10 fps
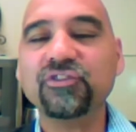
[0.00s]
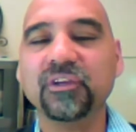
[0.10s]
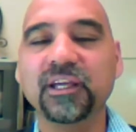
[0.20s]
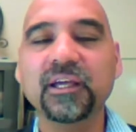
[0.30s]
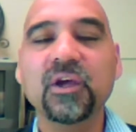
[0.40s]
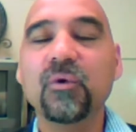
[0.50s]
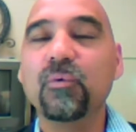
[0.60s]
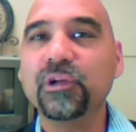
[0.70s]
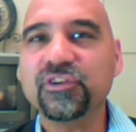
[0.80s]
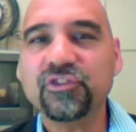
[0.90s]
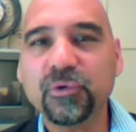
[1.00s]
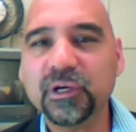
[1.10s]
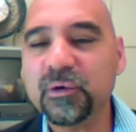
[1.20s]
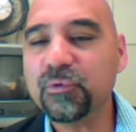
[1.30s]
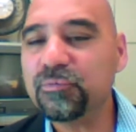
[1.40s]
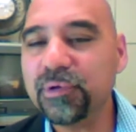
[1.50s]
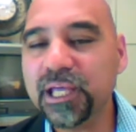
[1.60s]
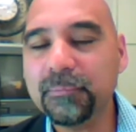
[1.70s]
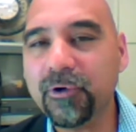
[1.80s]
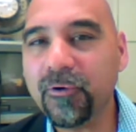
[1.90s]
especially when you're doing
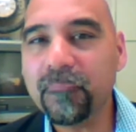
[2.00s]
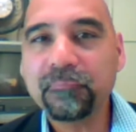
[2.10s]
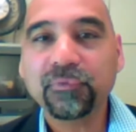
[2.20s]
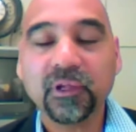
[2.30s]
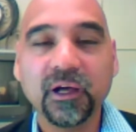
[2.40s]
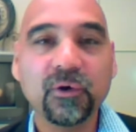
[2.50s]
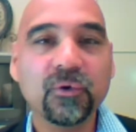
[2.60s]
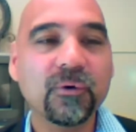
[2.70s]
it with people